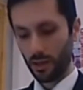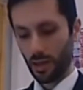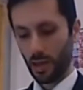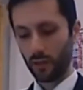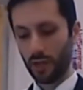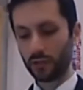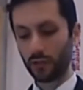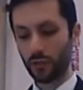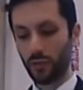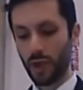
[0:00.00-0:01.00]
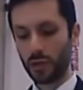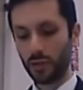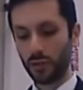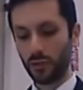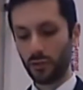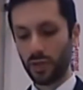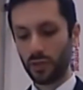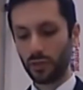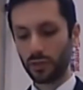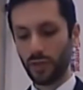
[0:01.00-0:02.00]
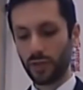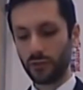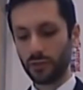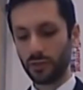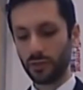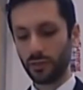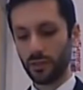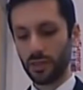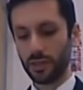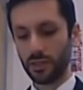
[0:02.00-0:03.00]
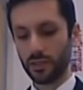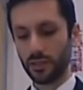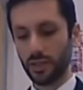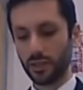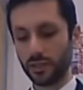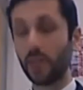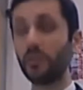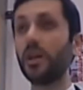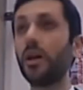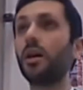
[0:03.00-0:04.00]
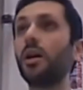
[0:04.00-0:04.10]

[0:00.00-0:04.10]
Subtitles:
I would like to remind you to make use of every single minute in today's seminar.